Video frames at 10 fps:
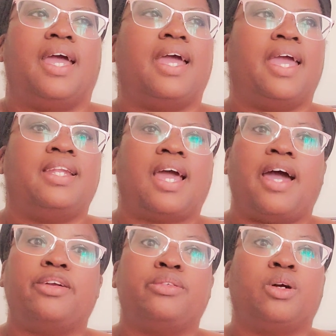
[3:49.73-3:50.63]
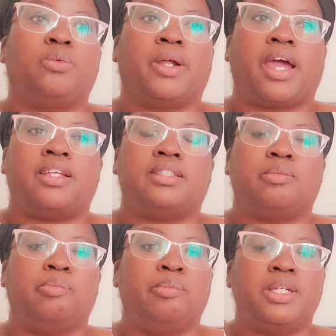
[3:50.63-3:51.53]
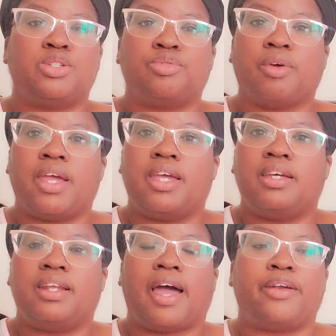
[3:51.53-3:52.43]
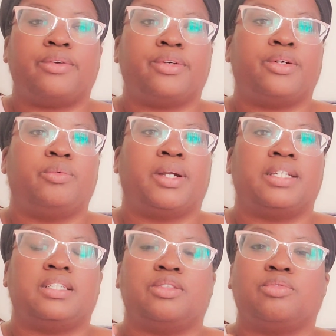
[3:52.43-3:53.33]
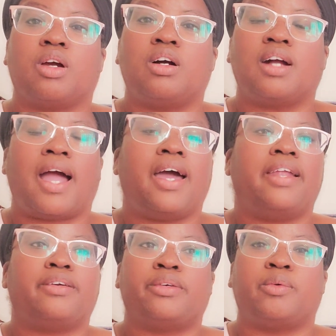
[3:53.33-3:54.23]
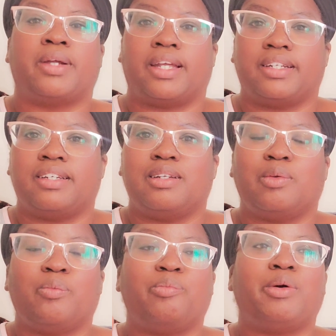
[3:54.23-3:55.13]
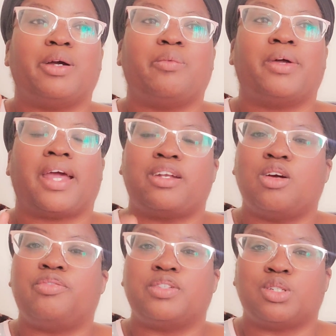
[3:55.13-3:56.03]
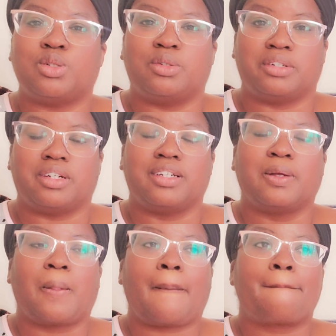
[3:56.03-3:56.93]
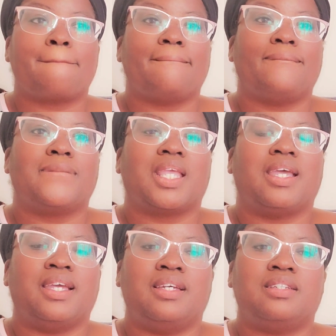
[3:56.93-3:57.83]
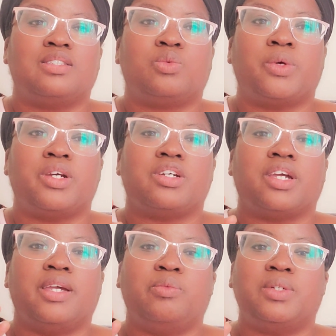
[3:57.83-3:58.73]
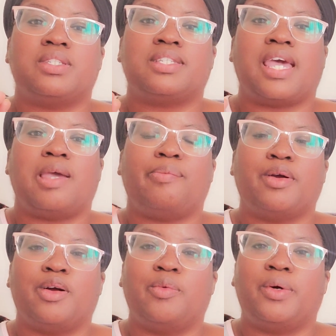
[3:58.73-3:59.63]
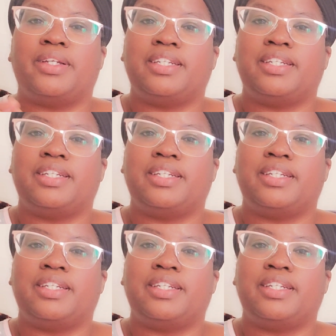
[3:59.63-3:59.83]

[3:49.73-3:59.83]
and I don't know what I misread, I don't know what I did wrong, I don't know what I did, but what I know for sure is where it would say purl one,